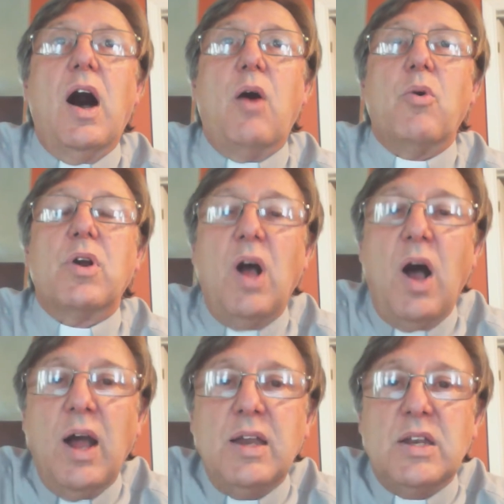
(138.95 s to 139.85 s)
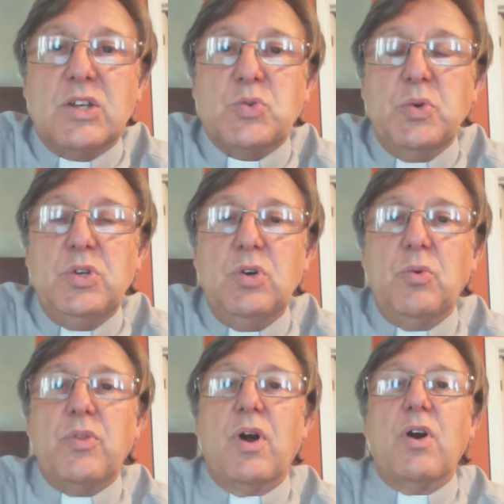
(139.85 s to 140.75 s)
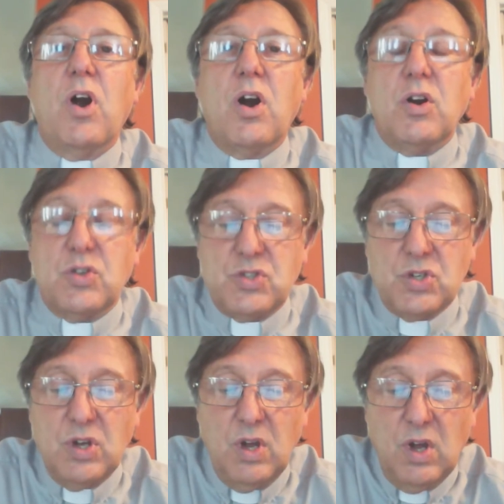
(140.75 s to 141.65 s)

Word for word: our kindness, we do it with our hearts.